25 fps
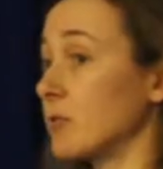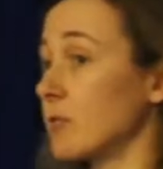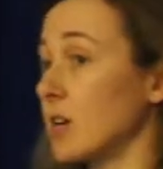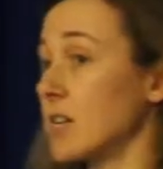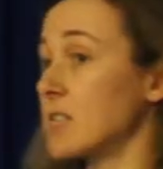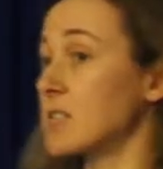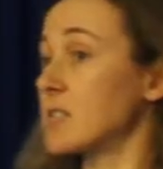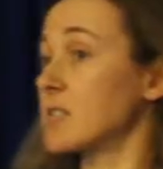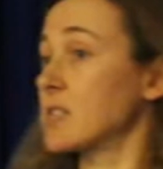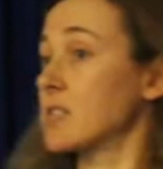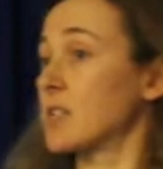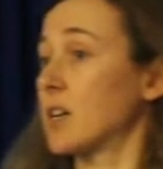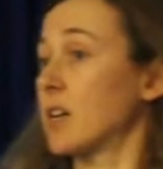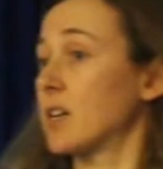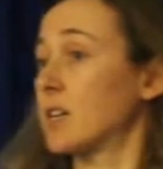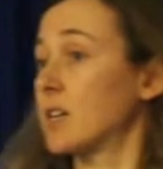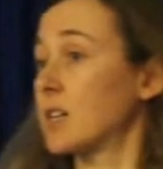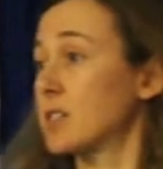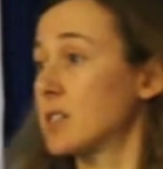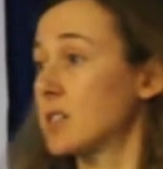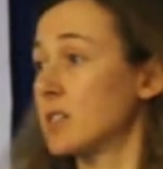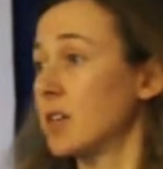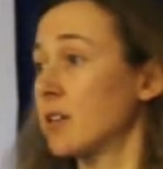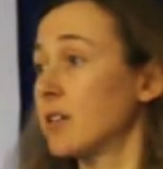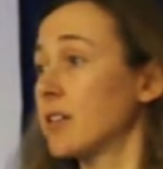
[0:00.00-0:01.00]
the racing
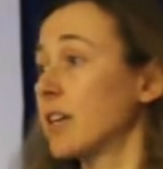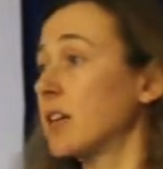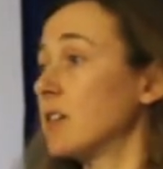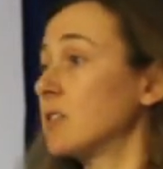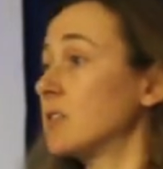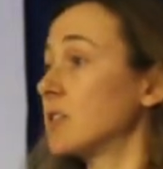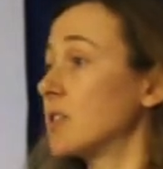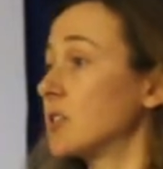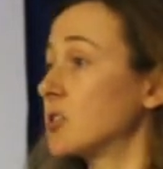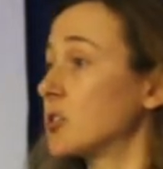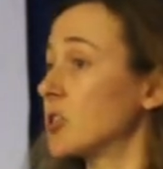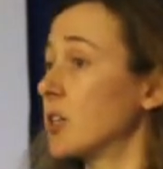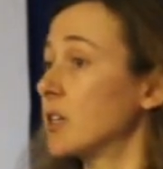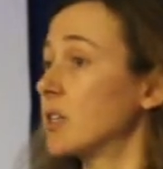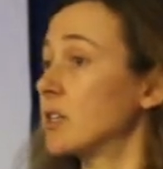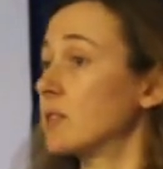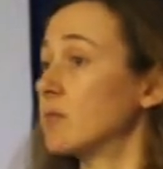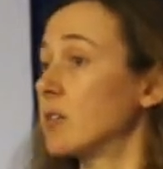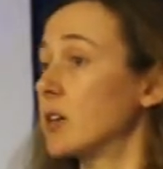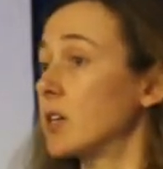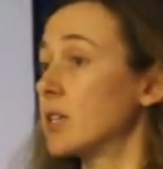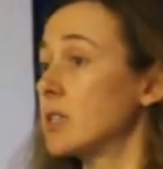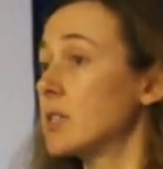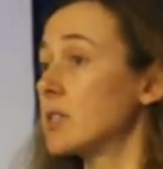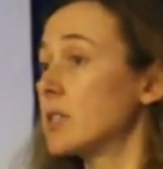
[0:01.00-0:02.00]
cyclists going out on their training
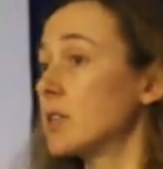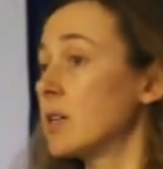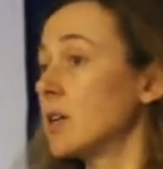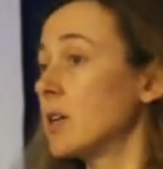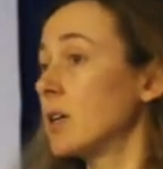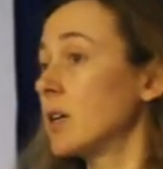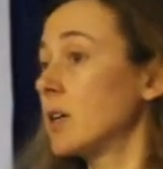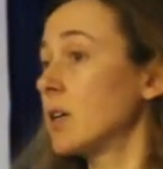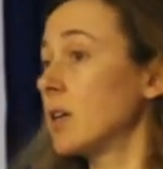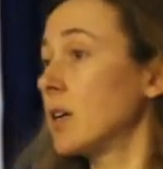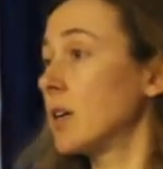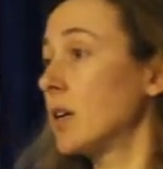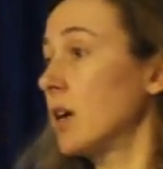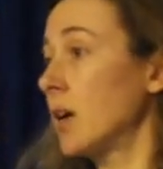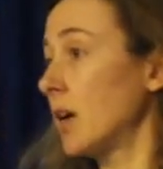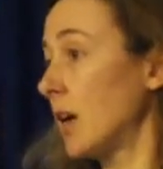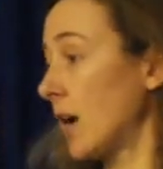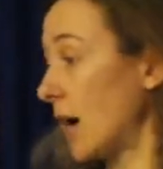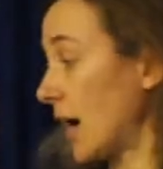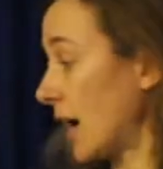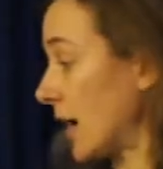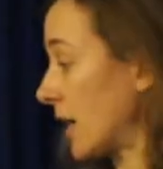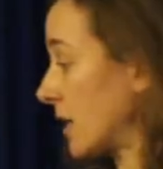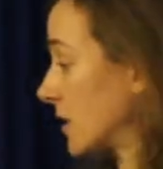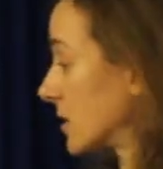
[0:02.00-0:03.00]
ride
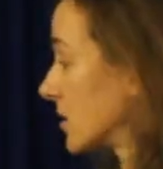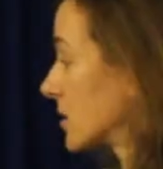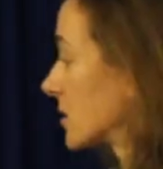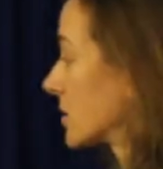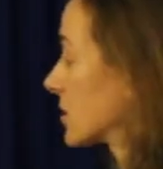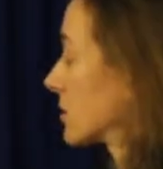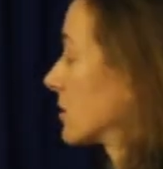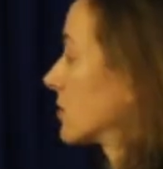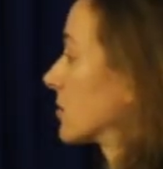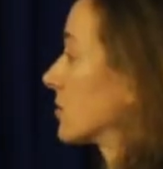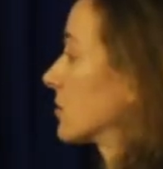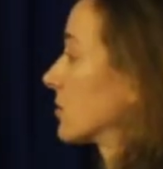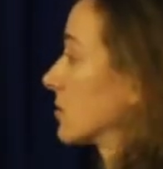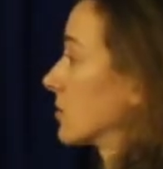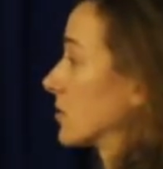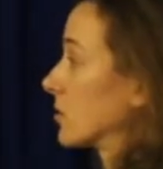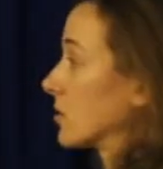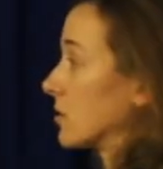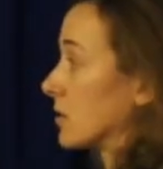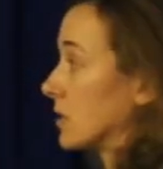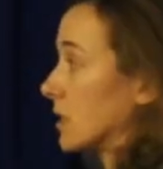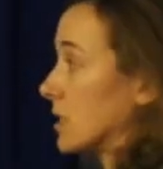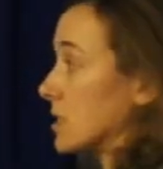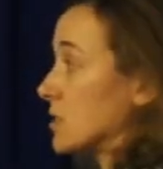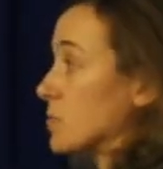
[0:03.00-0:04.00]
and
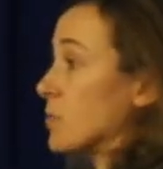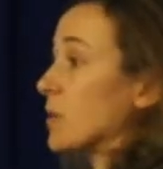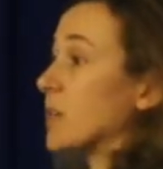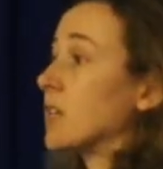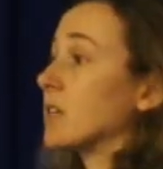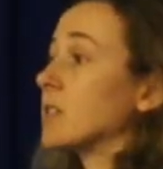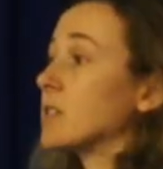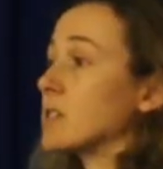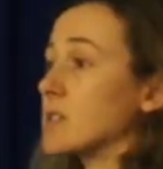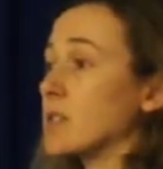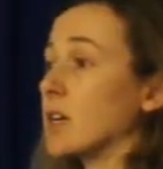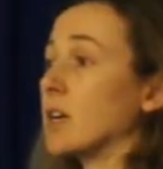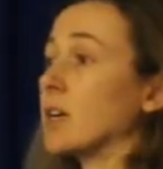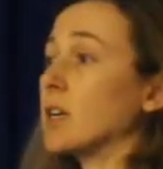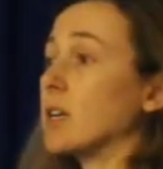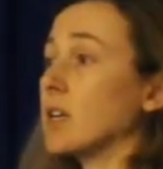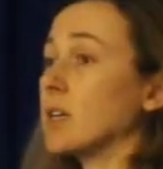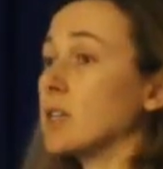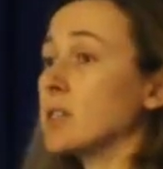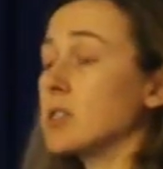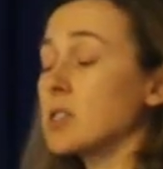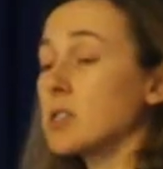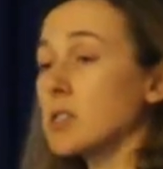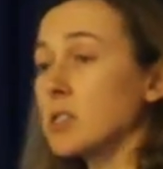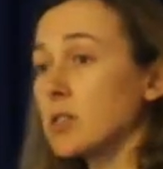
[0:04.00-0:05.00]
these beginner
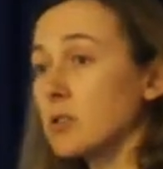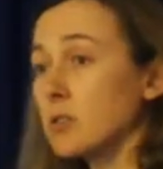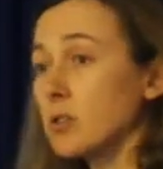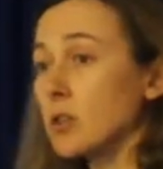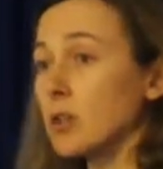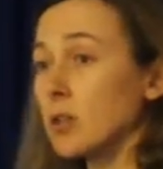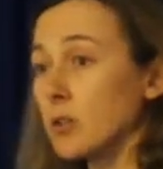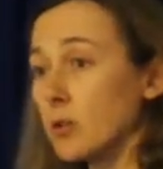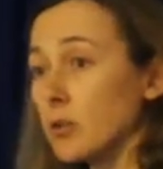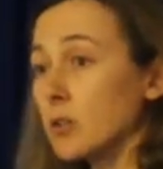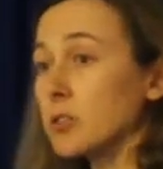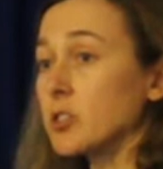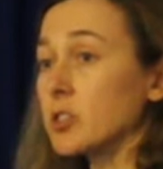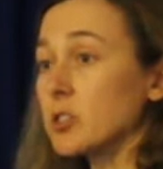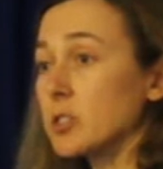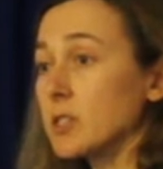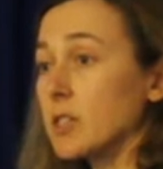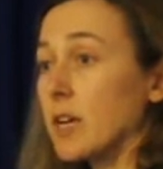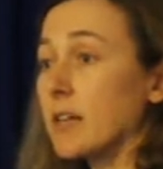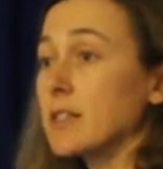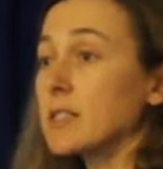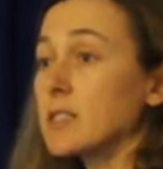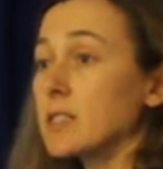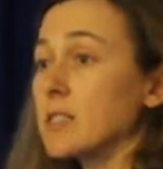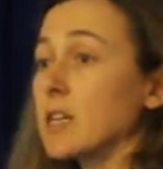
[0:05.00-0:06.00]
cyclists who are just
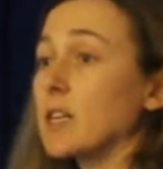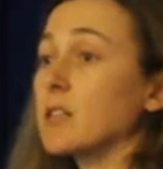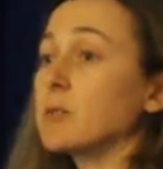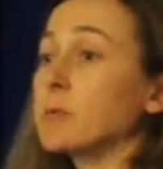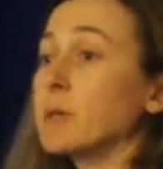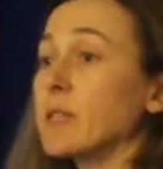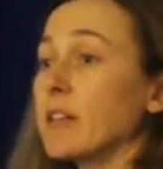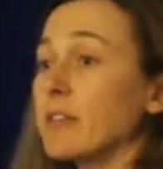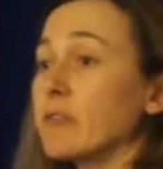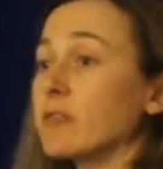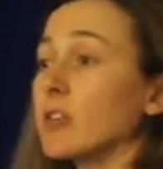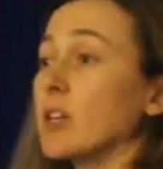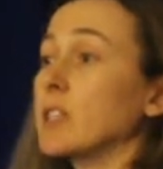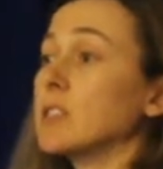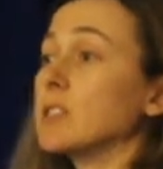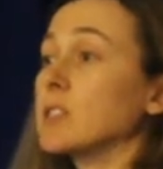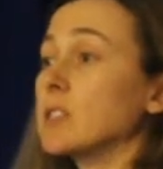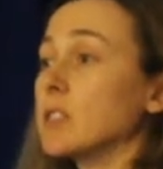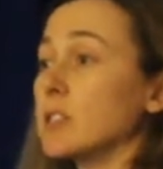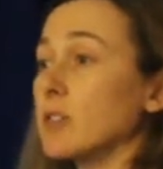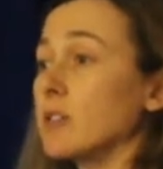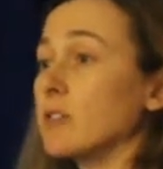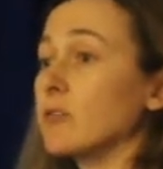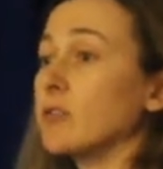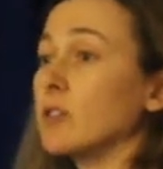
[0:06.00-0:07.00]
getting together with their
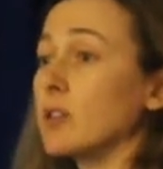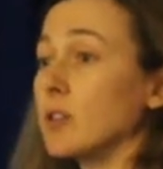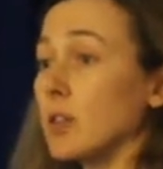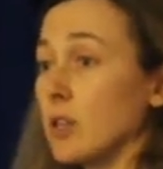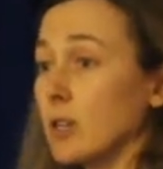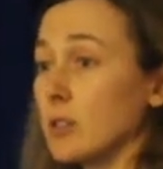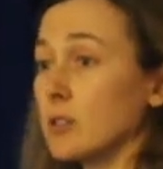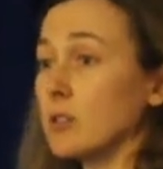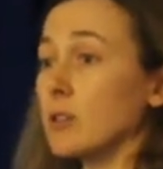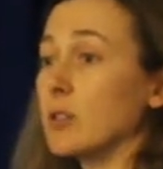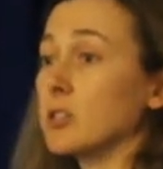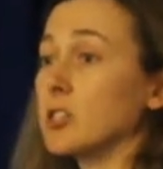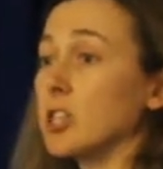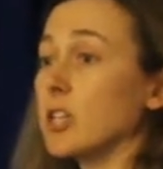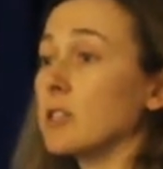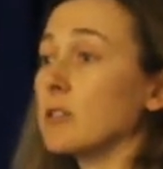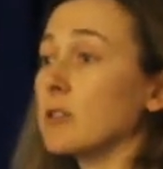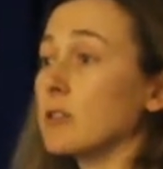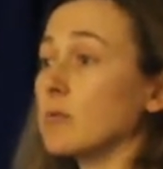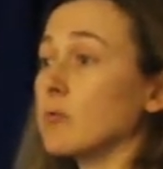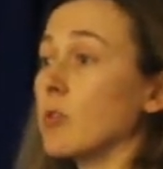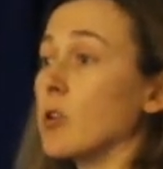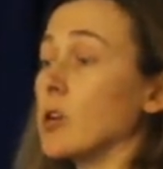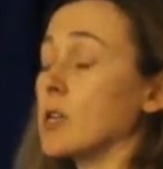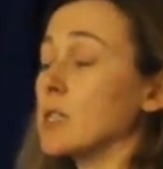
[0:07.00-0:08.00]
friends to go for a
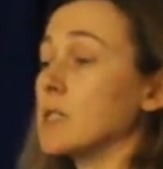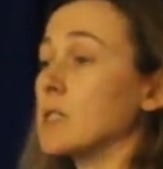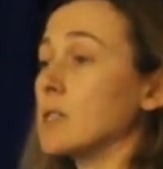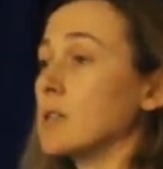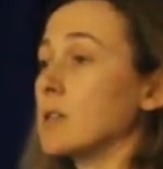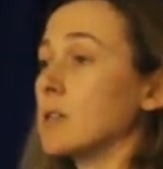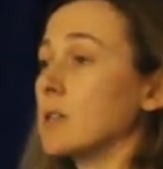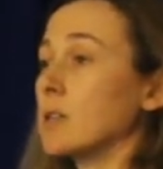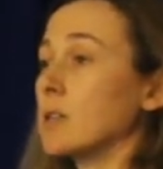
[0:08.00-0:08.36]
gentle ride,